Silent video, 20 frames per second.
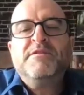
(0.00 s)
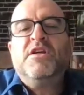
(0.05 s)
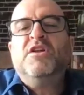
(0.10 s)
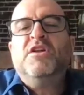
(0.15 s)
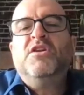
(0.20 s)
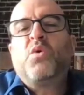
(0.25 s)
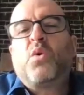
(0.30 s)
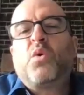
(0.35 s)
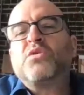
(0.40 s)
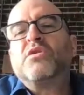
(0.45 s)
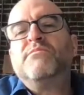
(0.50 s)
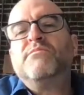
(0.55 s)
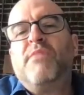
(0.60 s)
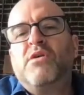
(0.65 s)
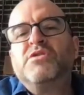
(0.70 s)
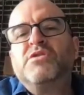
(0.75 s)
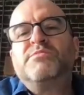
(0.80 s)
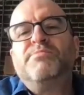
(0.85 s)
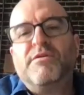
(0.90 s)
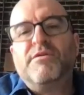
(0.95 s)
The
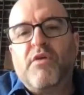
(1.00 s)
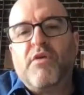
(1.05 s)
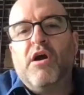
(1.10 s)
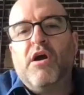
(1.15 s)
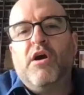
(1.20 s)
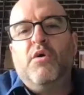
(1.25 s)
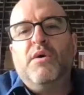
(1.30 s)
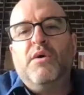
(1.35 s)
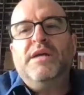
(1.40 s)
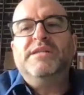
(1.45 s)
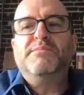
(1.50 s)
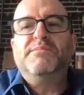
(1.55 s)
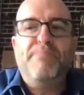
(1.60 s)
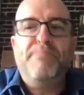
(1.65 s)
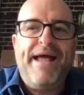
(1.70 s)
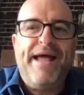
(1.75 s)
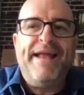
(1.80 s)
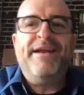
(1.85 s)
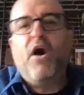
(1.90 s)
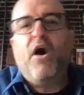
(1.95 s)
northernmost Munro is
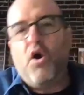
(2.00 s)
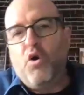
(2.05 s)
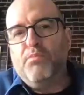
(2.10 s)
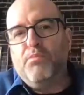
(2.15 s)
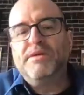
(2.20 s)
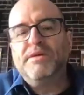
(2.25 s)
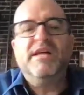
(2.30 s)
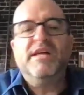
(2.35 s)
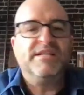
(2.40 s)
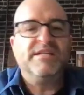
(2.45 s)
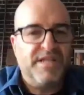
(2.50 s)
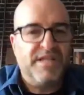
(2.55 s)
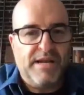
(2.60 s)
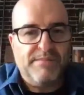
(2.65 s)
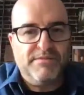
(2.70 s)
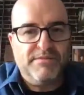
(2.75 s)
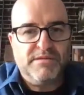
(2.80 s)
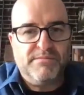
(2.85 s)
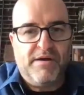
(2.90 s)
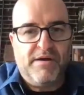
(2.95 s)
Ben Hope. That's the
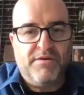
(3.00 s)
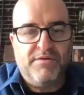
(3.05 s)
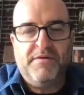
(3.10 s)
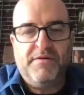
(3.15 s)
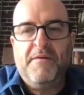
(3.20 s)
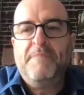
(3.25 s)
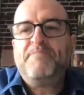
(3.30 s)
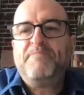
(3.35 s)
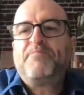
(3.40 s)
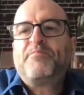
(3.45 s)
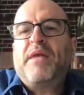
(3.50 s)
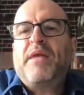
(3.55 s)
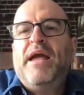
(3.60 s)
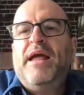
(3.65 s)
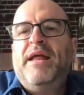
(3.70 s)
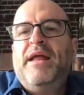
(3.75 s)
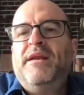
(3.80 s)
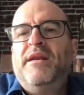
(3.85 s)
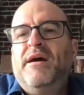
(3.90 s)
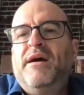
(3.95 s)
name of the mountain.
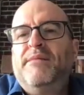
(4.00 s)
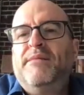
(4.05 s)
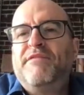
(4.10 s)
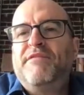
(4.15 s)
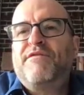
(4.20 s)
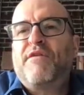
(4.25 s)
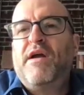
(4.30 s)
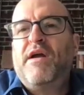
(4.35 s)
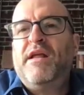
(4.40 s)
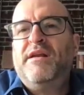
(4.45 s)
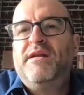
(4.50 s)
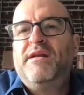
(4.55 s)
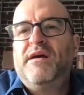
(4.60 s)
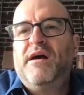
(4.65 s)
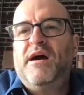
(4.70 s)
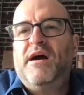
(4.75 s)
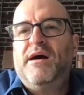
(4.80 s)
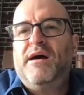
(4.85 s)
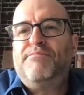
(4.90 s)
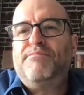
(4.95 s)
And my friend
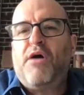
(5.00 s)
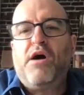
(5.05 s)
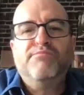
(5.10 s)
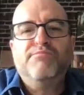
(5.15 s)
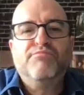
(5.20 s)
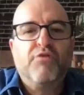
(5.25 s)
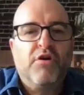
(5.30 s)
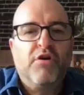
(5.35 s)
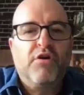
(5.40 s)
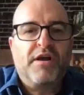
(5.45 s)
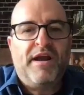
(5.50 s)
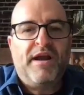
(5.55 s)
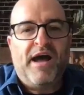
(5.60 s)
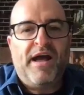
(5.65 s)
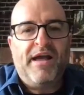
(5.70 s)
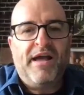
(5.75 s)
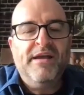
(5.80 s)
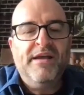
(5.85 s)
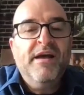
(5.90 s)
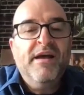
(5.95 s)
Paul Brook and
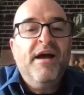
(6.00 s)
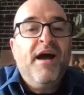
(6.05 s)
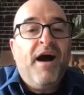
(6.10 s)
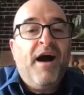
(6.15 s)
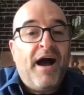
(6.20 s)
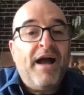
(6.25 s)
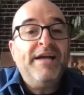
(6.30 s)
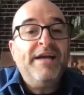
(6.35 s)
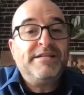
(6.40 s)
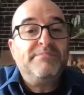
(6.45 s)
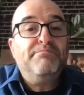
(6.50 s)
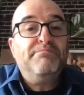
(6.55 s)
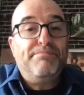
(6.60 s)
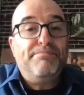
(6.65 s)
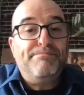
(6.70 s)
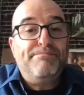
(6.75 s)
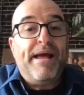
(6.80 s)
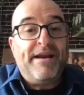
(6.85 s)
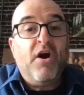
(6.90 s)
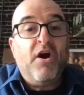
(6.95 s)
I hiked
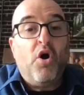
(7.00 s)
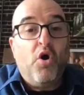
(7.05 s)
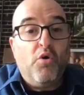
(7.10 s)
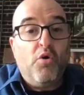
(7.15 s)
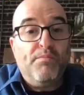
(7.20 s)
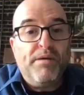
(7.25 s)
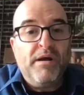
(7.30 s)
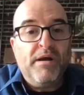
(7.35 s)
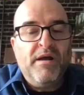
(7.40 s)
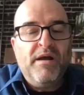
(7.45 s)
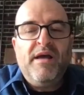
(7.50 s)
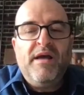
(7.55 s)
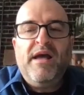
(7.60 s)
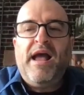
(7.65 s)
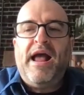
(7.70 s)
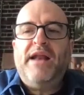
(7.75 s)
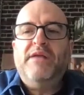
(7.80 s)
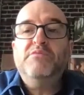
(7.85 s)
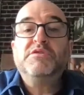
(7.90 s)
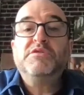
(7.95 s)
Ben Hope.
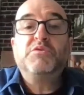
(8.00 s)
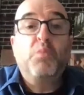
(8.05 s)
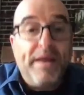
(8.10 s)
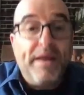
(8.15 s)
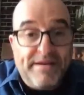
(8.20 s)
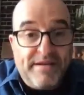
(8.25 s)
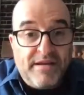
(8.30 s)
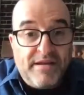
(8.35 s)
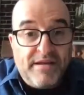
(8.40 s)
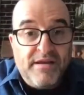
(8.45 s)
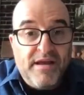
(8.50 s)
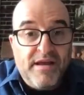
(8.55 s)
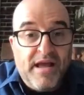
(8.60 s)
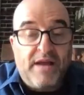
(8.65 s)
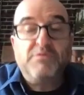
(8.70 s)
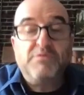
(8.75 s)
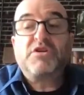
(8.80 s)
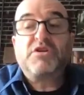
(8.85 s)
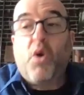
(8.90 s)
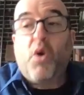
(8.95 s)
And it was windy,
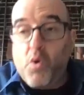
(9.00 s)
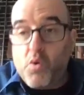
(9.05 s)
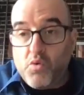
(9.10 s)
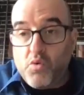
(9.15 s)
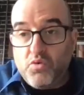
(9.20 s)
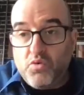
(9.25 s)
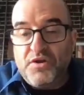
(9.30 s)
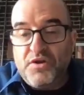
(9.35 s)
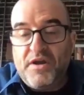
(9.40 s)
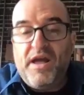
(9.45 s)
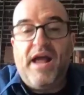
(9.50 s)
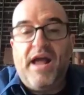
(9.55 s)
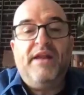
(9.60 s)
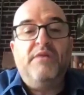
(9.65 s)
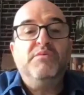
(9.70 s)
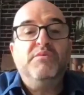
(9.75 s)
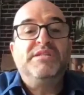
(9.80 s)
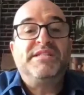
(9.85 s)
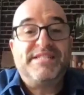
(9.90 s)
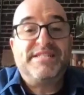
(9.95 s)
and it was cold,
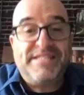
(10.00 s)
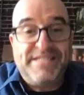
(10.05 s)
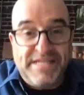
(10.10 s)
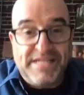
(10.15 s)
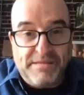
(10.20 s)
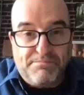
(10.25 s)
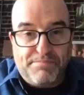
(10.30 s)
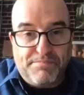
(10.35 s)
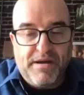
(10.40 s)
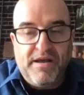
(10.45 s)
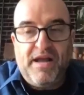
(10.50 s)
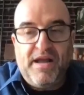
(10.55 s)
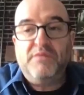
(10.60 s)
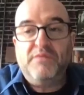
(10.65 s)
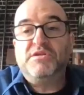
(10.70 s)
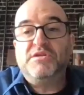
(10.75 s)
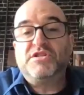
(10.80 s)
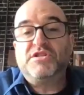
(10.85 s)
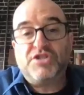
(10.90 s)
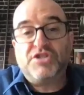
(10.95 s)
and it was steep,
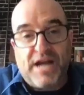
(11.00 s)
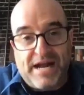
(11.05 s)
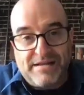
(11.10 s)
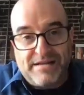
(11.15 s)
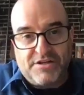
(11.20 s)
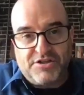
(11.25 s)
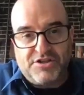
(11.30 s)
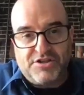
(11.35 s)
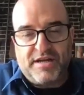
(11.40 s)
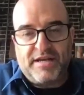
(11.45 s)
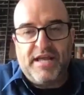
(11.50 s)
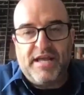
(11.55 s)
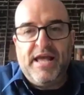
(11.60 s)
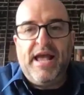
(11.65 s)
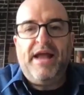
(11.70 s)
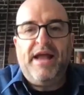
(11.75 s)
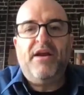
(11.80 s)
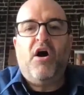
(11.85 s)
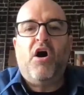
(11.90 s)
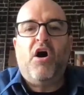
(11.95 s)
and it was challenging.
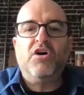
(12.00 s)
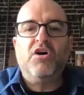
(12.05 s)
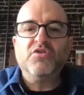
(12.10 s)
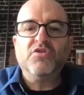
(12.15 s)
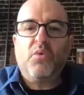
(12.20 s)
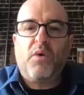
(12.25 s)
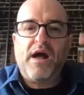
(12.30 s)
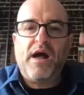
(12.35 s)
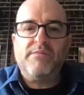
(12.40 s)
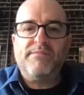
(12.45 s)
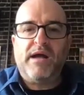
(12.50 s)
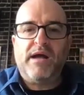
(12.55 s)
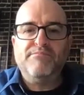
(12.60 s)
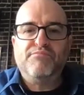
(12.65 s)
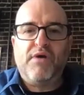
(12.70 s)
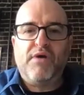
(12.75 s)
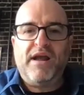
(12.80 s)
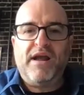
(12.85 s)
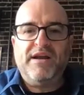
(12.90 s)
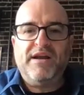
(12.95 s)
And all the while my
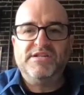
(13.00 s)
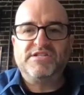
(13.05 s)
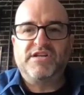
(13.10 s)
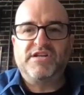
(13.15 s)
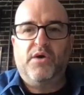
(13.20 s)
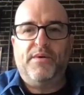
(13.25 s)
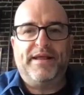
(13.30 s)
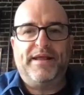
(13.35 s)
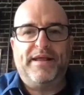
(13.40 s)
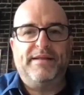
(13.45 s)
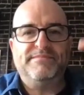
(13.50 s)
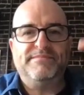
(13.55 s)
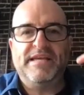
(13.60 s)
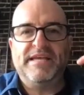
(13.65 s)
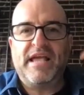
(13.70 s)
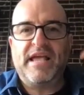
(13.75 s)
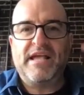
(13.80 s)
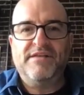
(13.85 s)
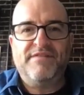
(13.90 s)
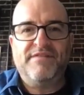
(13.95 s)
brain is going and I'm
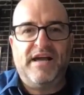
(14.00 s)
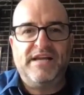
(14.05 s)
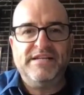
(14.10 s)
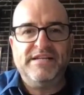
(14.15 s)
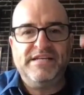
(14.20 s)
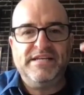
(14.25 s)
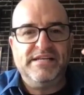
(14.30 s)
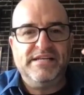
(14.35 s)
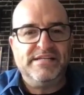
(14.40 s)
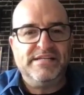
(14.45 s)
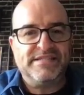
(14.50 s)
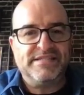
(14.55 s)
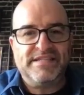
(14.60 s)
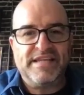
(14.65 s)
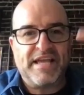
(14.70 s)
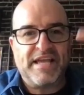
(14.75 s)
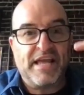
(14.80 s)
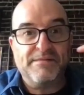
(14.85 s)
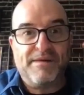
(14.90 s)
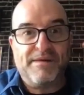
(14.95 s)
thinking of ideas
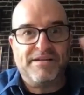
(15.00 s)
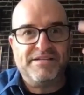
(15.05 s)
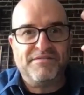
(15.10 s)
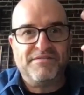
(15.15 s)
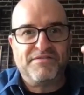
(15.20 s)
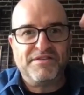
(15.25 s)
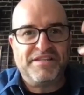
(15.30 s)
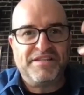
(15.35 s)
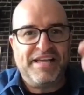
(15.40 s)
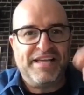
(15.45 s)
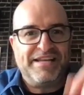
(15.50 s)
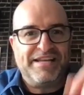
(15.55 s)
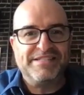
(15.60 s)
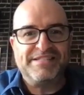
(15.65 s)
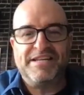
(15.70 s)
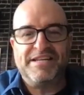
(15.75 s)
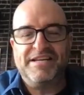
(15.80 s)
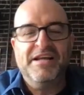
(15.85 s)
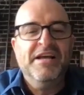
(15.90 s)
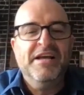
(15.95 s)
and thinking about different
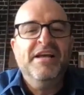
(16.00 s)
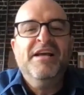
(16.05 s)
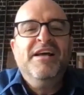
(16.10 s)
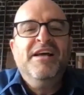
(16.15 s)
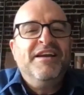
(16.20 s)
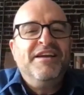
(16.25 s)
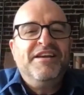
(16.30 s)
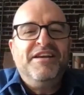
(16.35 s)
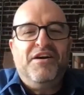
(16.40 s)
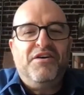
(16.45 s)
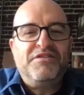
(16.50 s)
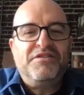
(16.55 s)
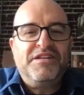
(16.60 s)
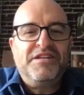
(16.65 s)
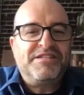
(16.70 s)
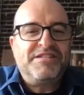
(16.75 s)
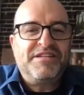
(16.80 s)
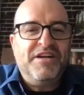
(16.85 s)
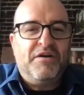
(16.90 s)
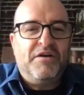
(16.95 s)
things and,
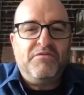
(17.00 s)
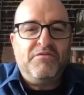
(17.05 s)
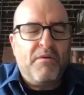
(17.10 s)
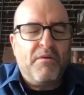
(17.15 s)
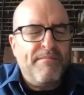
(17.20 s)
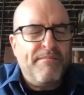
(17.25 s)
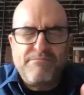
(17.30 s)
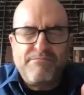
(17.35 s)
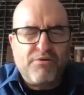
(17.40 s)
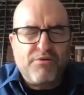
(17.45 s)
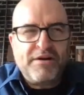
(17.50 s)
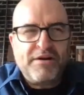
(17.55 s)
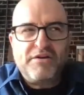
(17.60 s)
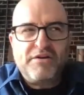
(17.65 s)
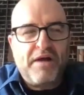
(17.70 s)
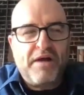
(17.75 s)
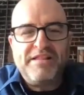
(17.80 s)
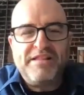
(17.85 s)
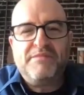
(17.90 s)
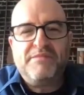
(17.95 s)
remembering
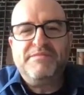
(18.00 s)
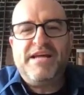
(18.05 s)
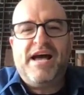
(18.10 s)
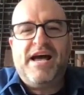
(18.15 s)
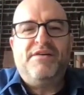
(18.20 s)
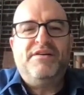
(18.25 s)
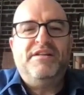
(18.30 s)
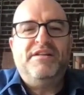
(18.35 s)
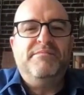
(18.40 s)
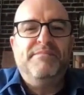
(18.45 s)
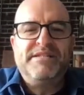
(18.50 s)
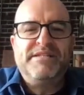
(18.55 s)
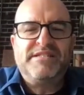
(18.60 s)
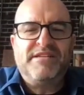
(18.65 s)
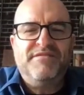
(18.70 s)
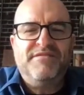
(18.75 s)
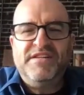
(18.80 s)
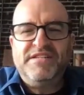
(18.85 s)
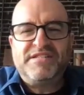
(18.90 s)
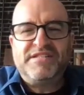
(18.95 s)
to write them down in the
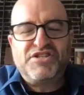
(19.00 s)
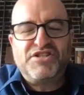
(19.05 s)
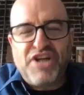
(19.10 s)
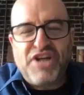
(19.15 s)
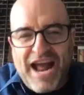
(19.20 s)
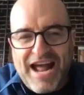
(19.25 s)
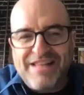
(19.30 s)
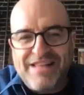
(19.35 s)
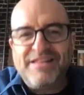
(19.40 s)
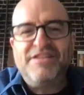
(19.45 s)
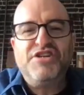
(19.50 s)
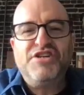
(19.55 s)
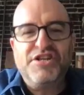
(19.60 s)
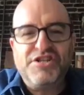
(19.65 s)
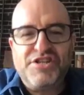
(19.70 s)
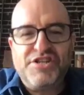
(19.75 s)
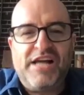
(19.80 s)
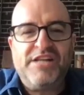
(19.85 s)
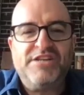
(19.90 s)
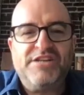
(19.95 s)
midst of this
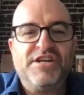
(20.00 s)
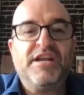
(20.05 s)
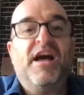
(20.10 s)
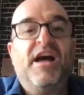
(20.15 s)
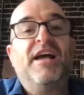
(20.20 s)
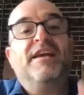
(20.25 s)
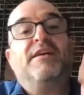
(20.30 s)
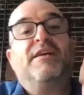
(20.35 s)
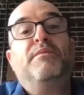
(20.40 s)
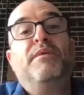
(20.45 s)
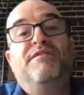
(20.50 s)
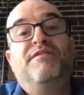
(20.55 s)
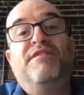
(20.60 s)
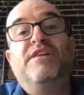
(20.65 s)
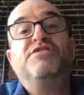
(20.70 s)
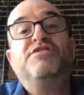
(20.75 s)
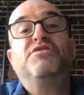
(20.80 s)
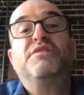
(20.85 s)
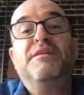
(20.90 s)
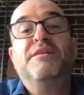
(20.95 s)
challenging hike. And we
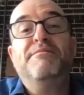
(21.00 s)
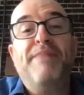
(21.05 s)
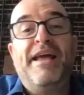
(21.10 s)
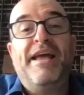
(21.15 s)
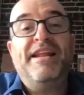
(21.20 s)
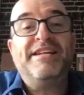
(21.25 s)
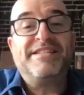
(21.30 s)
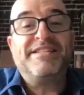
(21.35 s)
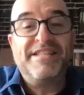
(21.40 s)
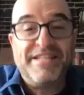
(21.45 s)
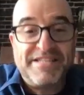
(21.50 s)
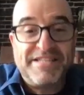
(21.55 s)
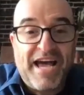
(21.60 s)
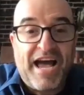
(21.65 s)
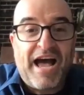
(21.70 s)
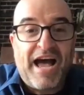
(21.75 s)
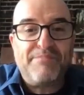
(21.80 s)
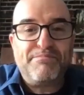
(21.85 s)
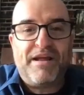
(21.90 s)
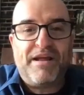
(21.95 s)
eventually made it to the
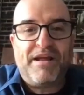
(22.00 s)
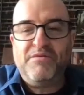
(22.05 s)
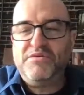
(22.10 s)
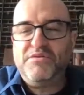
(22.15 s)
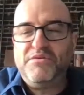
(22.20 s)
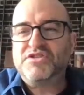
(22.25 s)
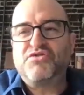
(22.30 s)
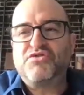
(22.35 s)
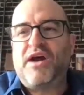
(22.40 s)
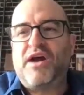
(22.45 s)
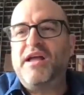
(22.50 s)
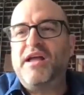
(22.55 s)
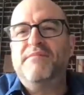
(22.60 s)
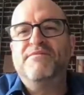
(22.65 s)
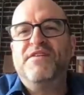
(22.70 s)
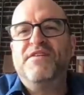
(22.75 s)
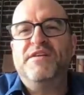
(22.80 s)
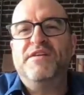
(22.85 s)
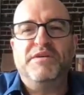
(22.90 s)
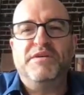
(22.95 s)
top and it was
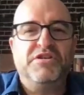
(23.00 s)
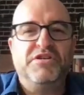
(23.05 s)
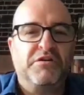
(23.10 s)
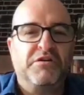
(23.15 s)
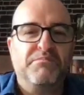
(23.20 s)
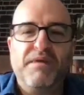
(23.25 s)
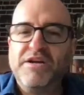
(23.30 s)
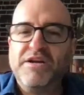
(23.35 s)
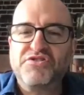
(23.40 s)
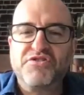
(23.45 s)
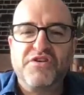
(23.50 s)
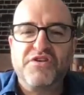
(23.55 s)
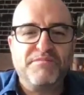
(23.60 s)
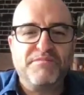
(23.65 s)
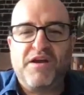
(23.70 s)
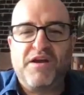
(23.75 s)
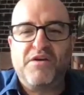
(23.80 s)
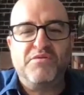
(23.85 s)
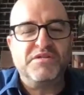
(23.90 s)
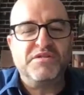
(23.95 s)
triumphant. We took a picture
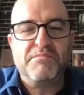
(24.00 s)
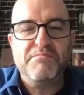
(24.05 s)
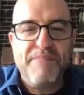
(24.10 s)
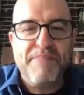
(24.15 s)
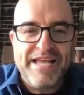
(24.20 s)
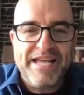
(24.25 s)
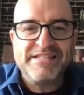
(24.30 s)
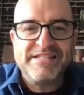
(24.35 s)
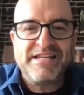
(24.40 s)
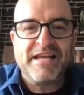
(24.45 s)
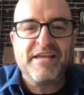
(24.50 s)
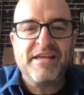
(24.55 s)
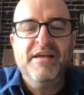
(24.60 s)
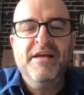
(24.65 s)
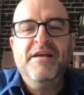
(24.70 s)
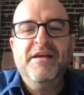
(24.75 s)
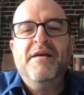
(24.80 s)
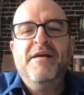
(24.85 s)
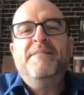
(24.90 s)
up there. It was amazing.